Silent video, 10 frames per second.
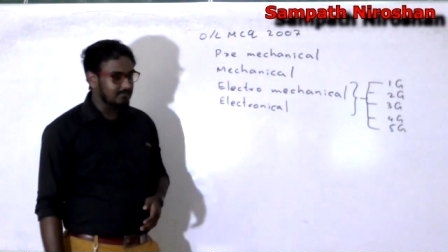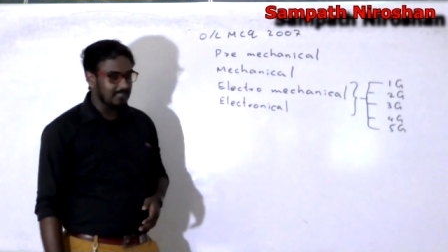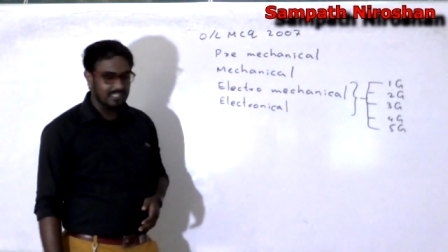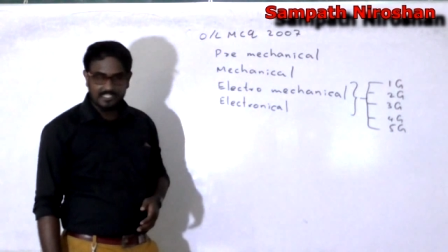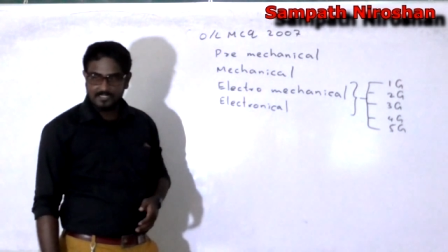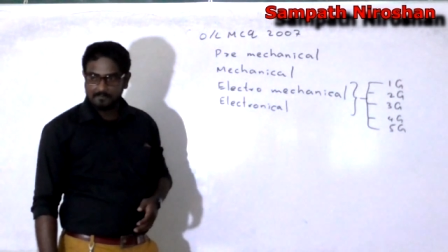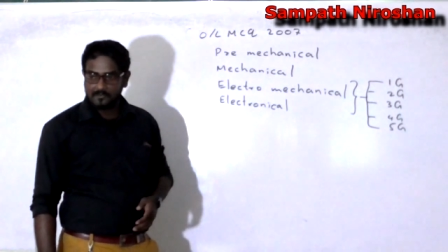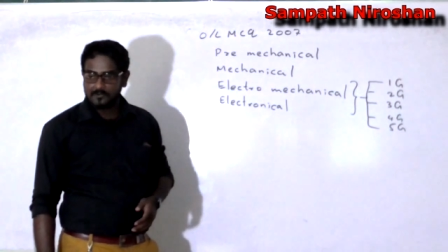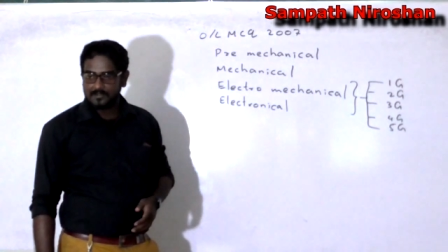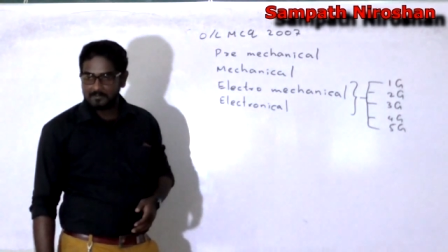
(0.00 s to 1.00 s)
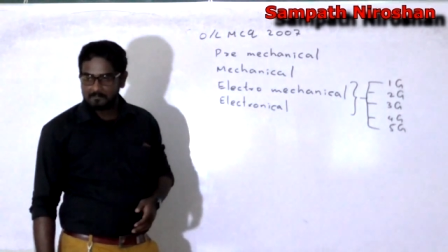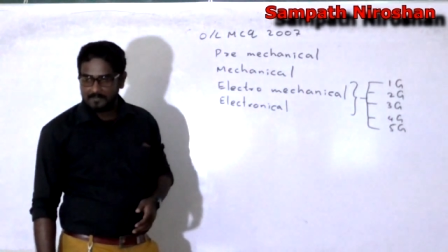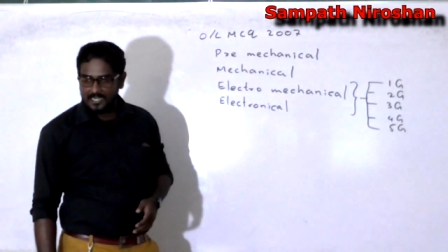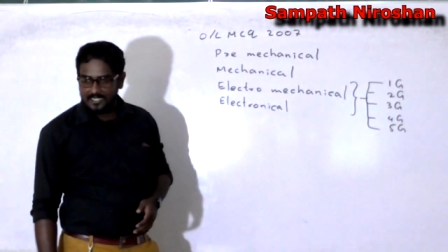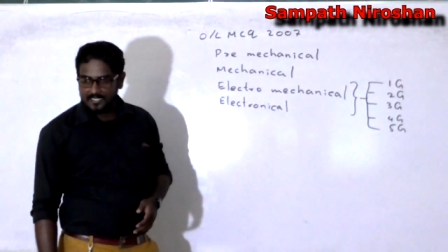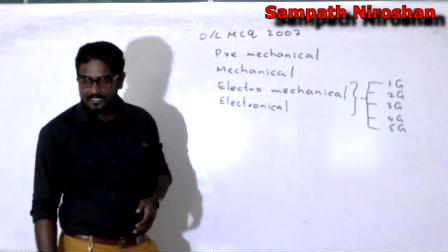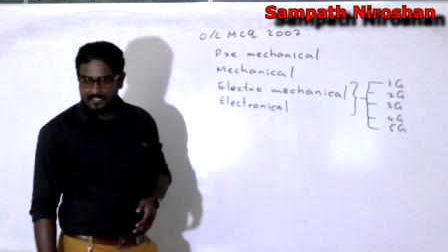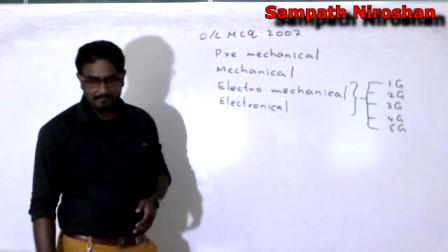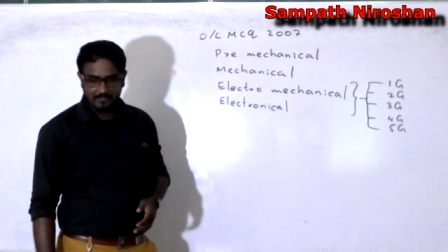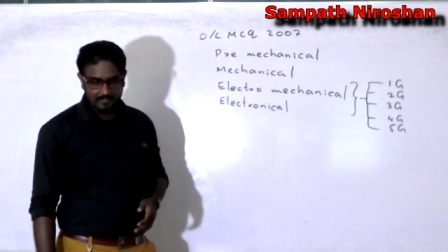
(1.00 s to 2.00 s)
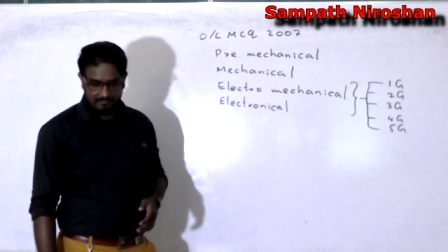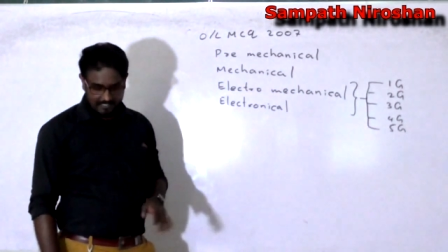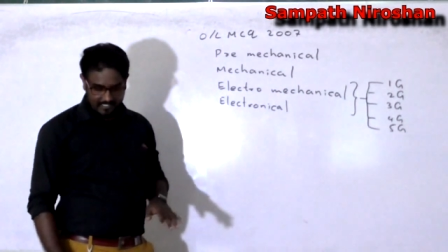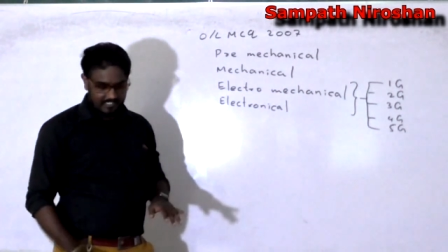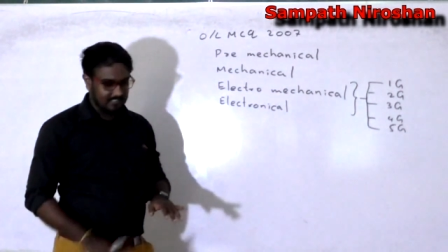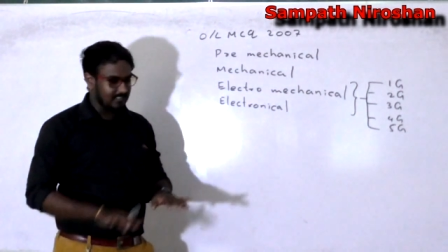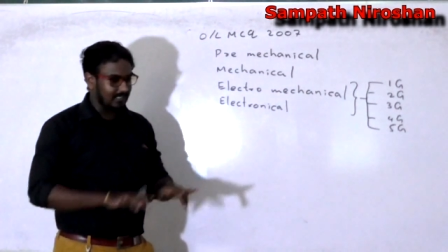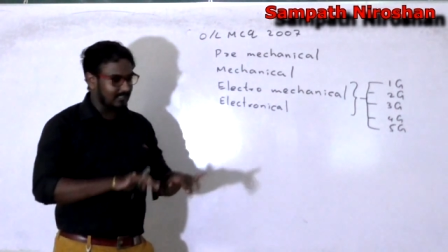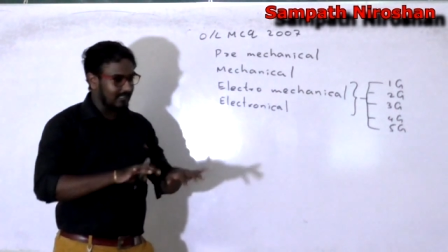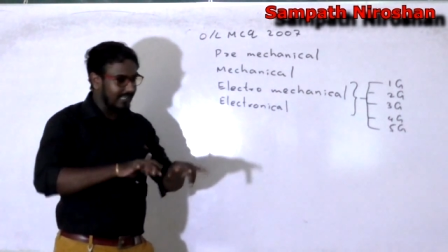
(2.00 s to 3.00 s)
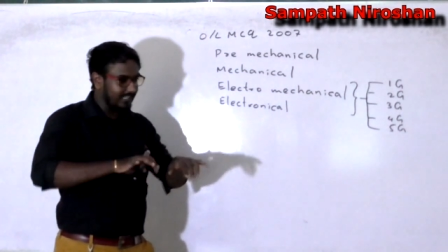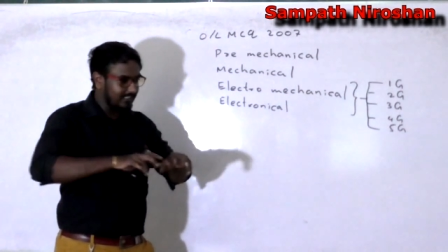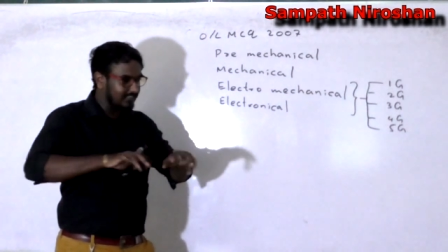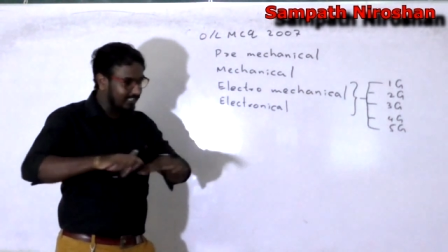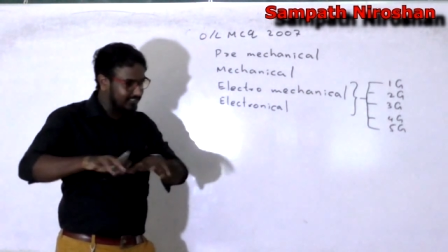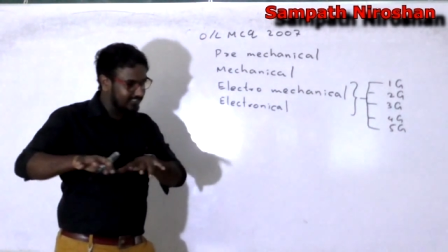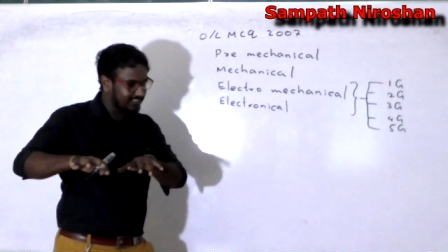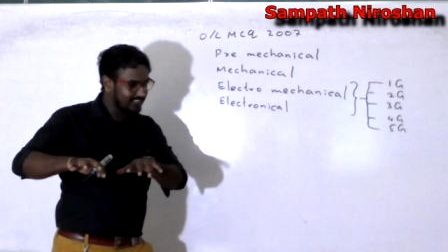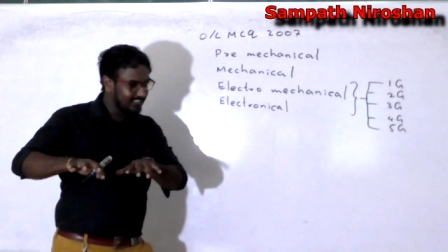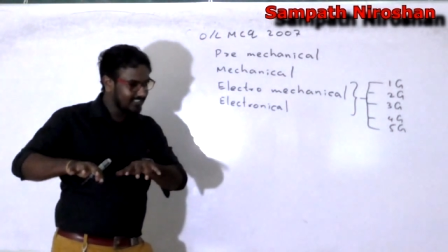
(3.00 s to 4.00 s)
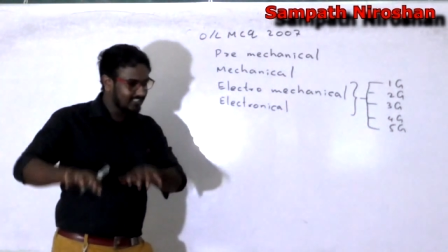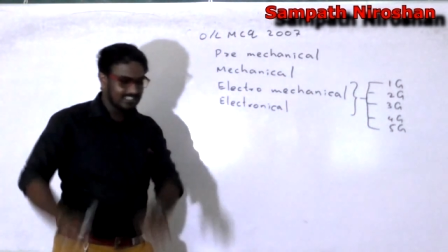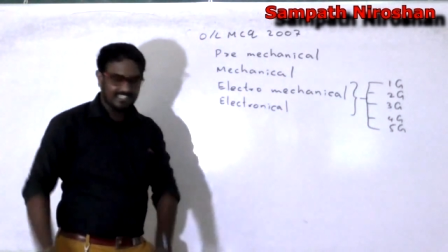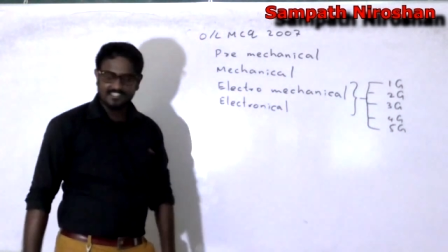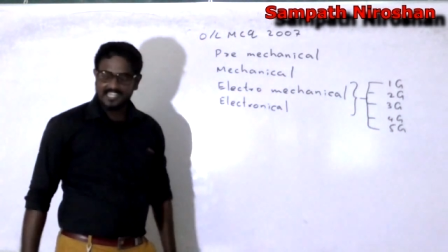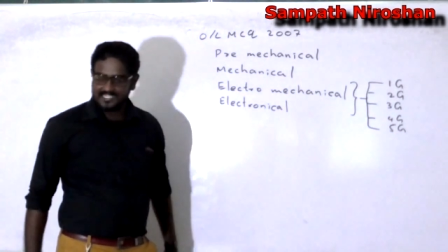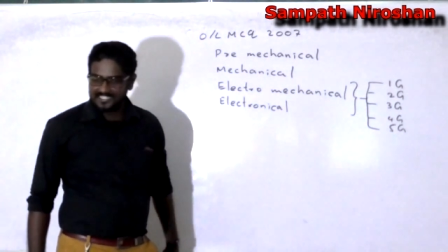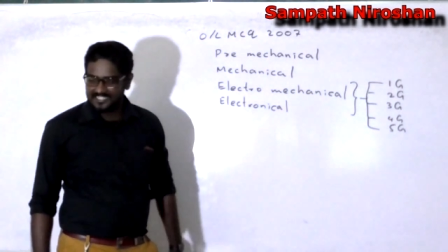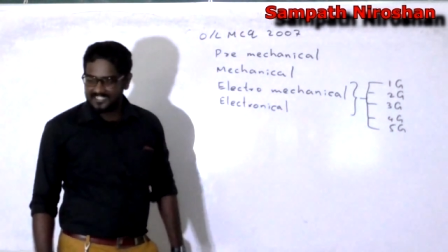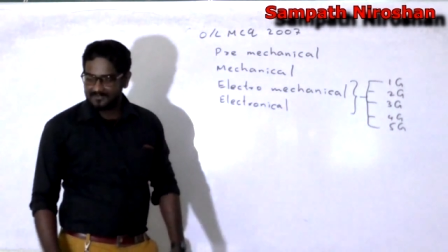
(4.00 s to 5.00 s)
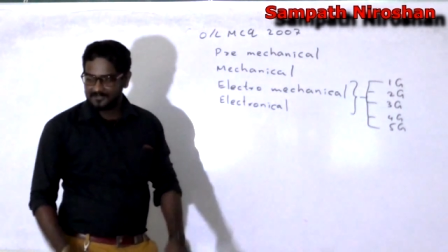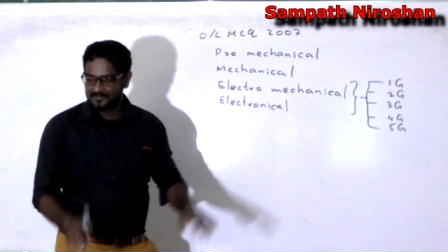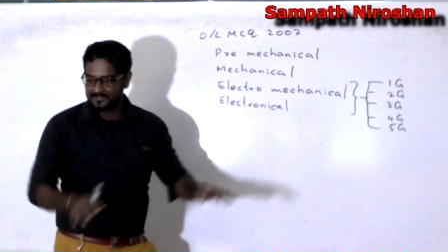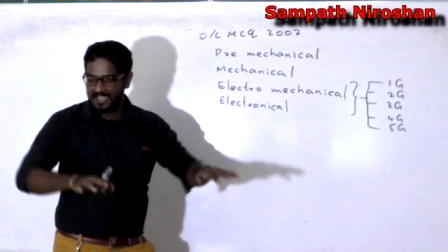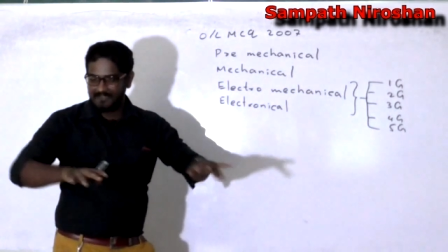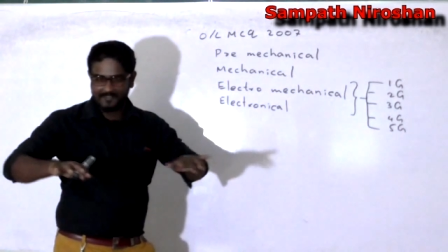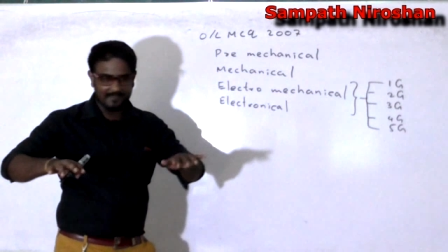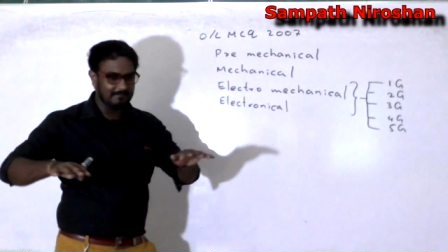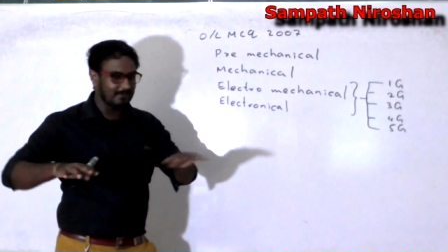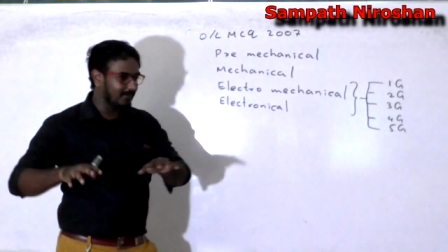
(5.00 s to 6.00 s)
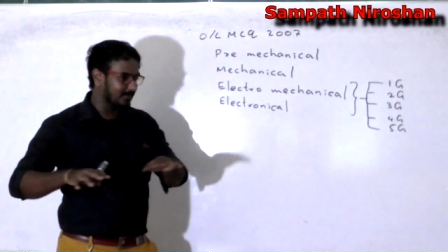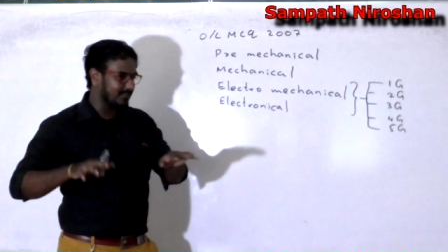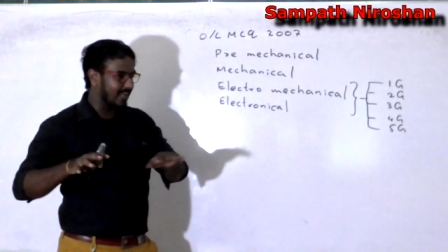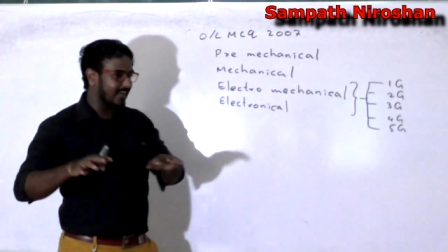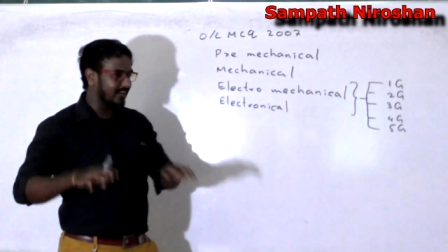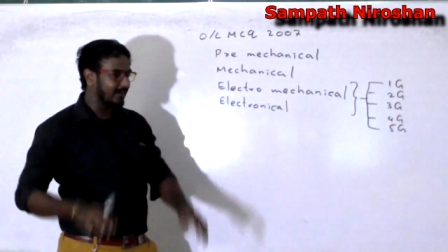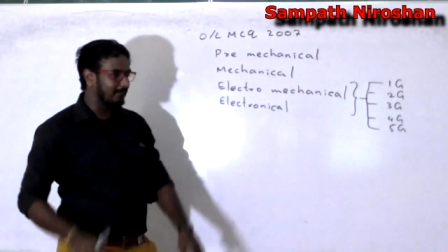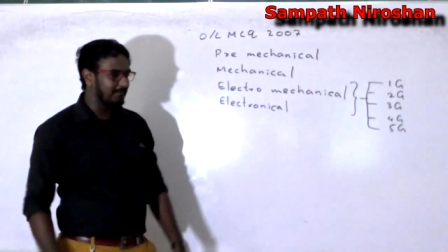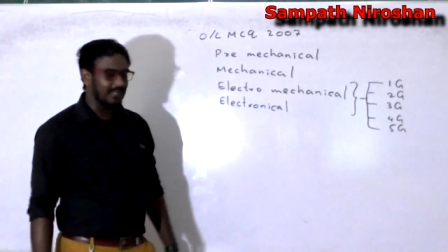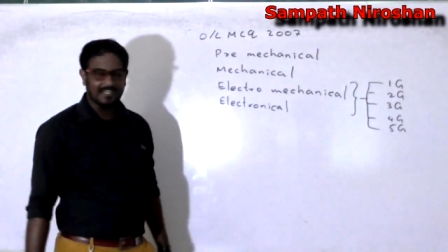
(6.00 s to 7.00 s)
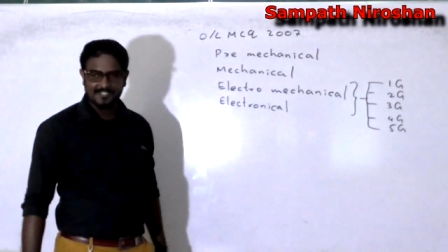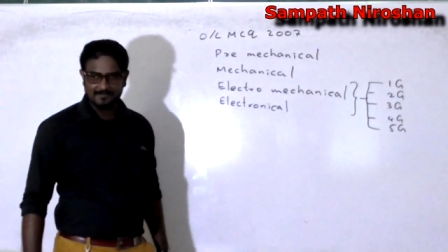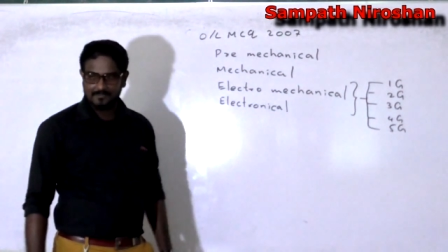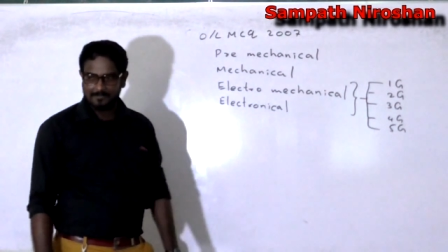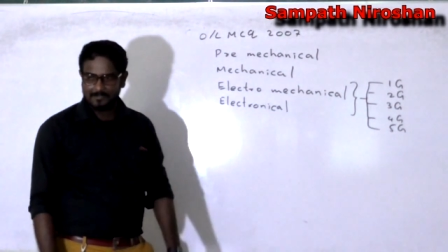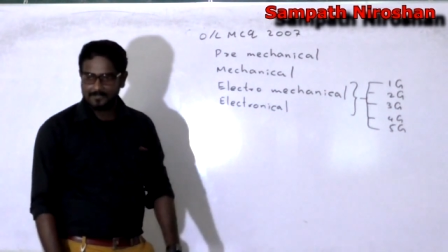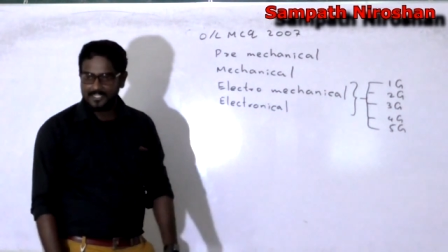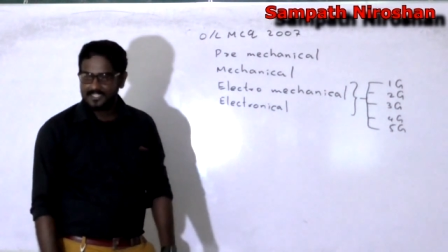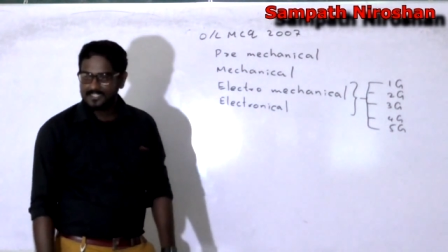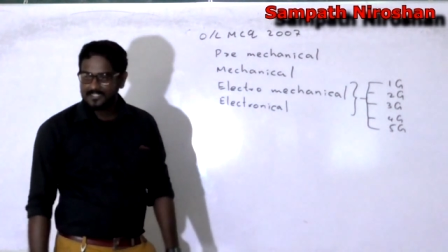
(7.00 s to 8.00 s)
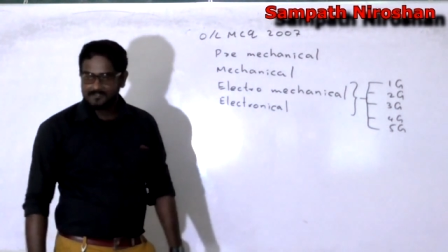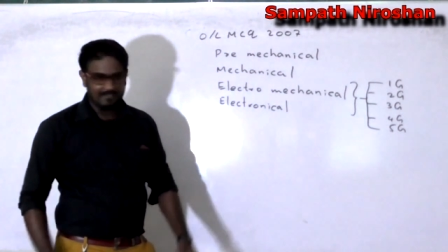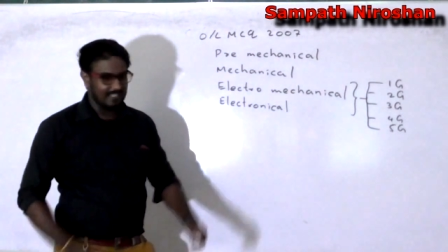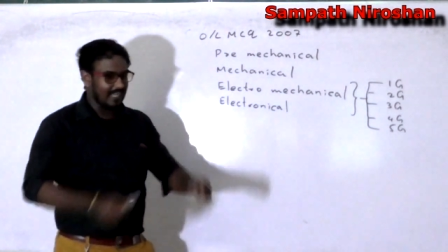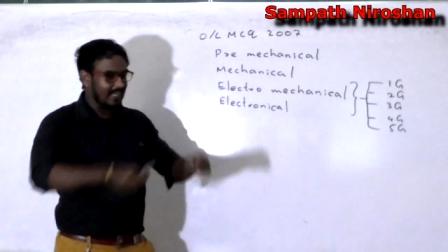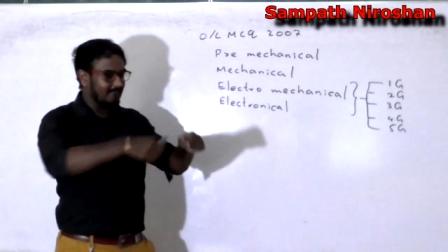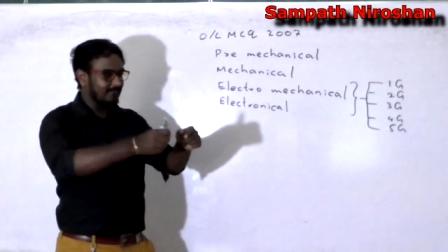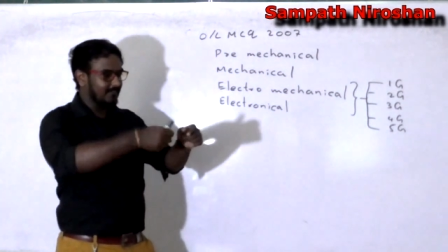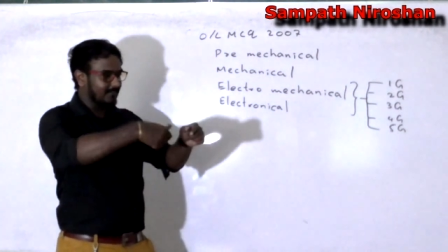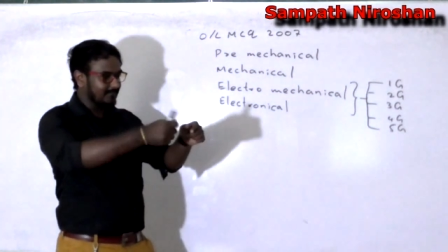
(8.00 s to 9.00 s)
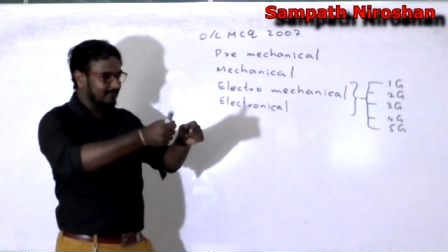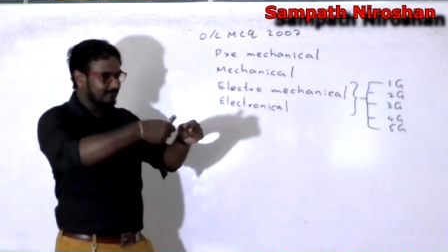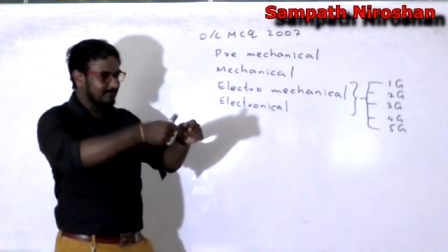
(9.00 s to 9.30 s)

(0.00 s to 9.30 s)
who is making the programming part. Programming is not like this. In that era we don't have keyboards and compilers, blah blah blah. We have,